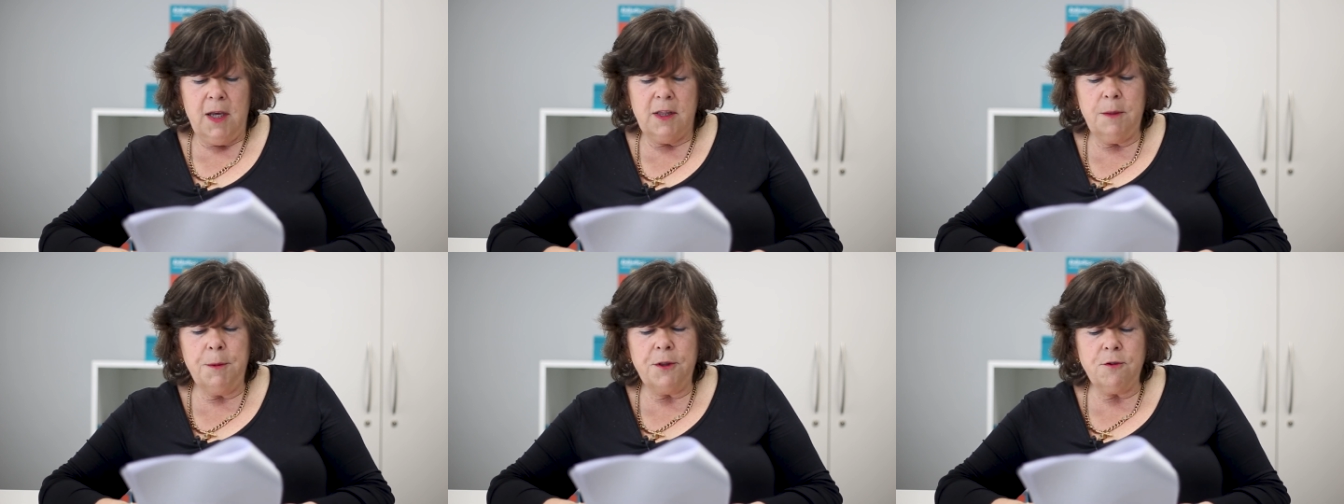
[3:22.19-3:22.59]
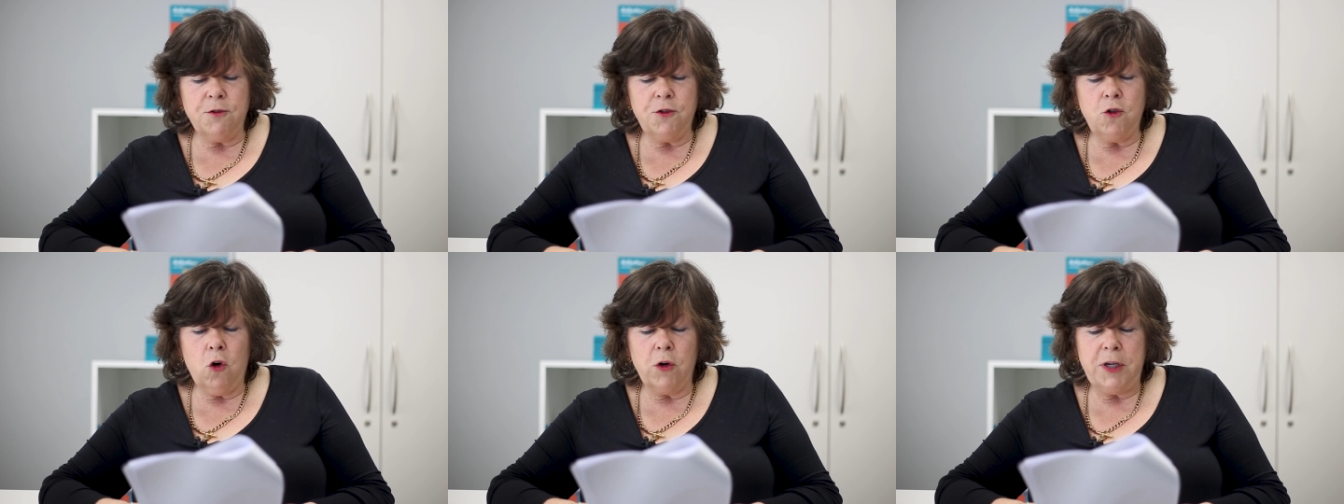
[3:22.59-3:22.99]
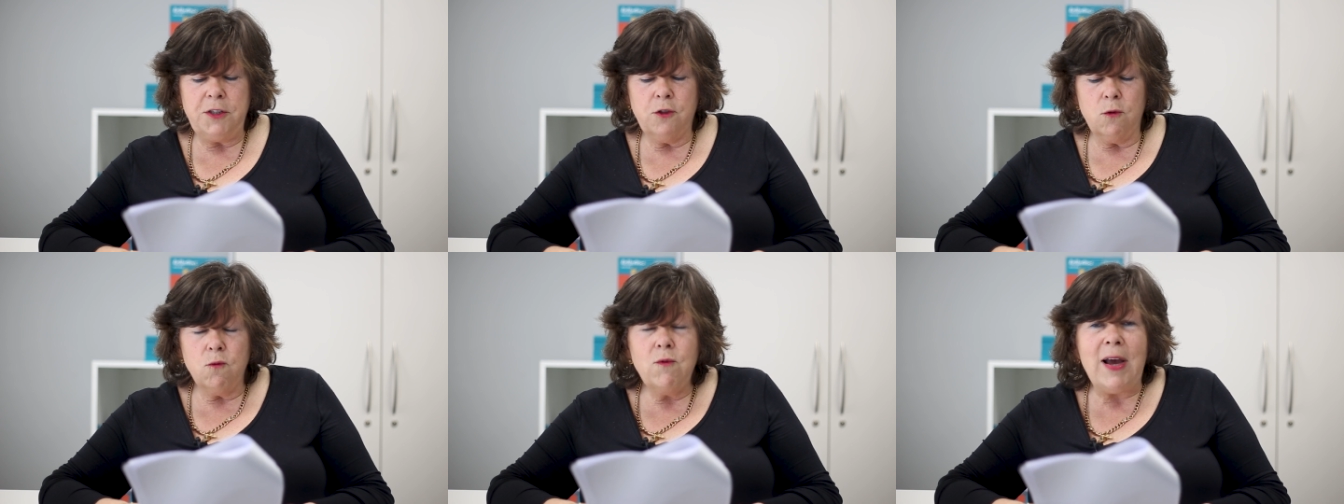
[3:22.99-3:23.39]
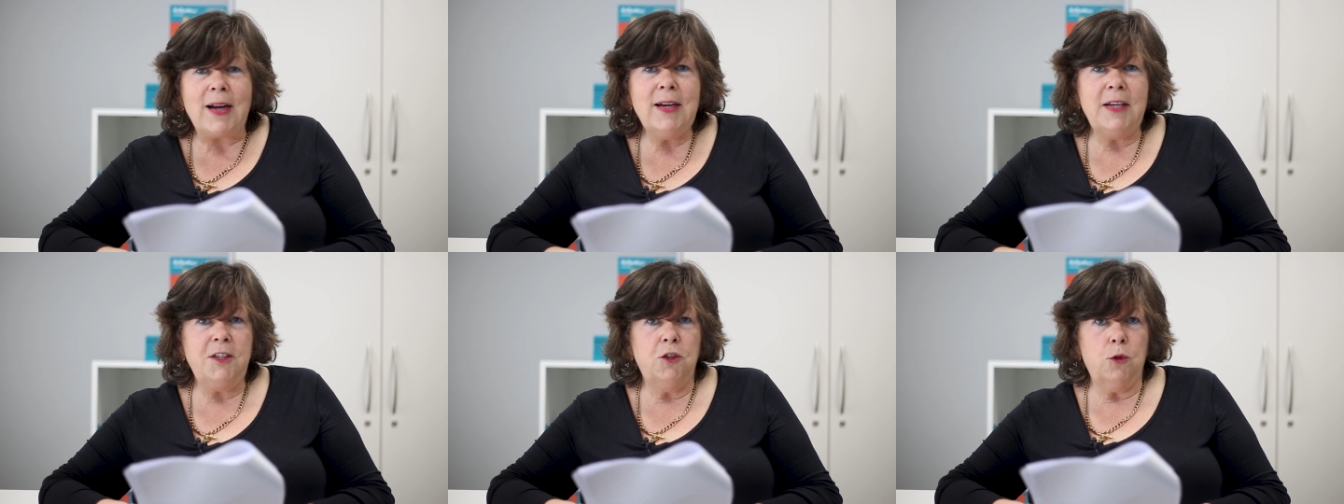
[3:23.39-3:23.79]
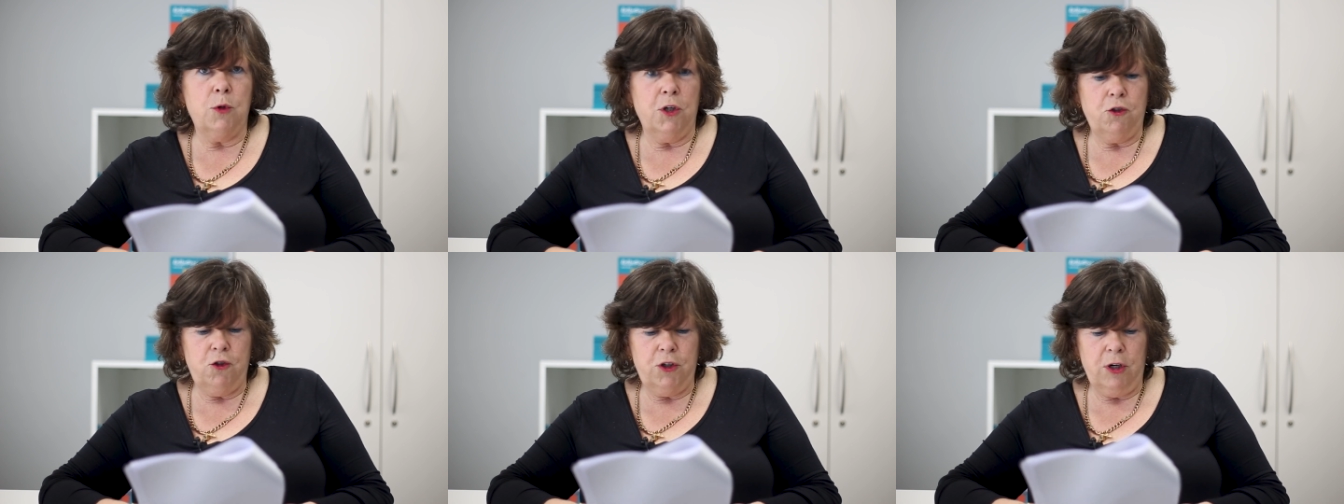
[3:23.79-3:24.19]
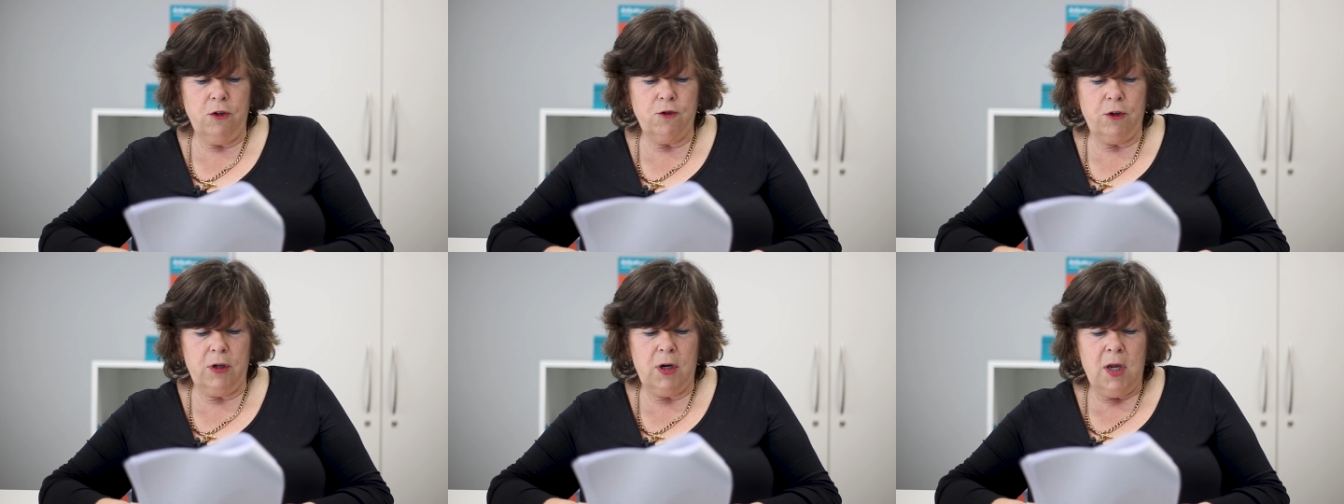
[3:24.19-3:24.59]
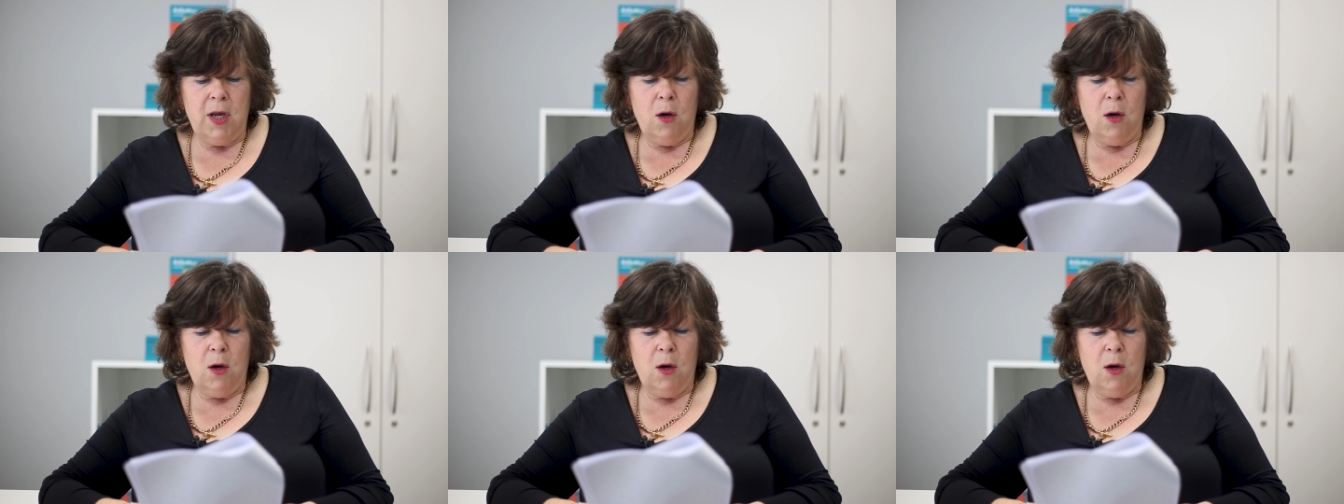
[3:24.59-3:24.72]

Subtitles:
The mother is talking directly to her children.